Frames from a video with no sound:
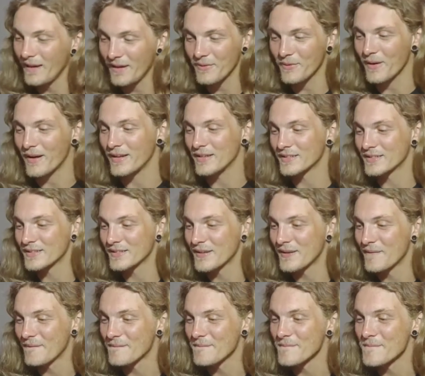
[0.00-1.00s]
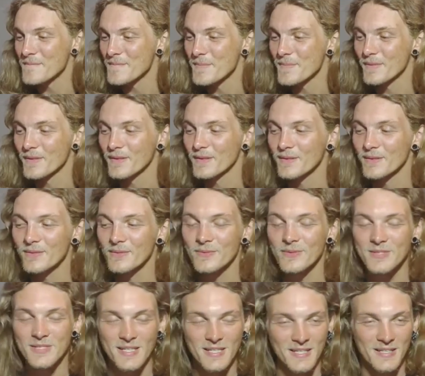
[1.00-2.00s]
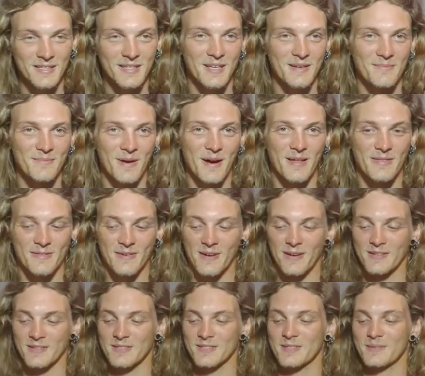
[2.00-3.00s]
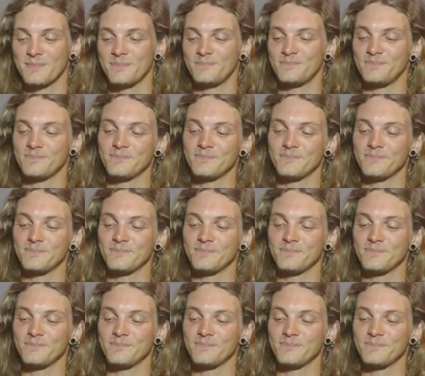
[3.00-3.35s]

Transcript: Anyways, reticulated pythons.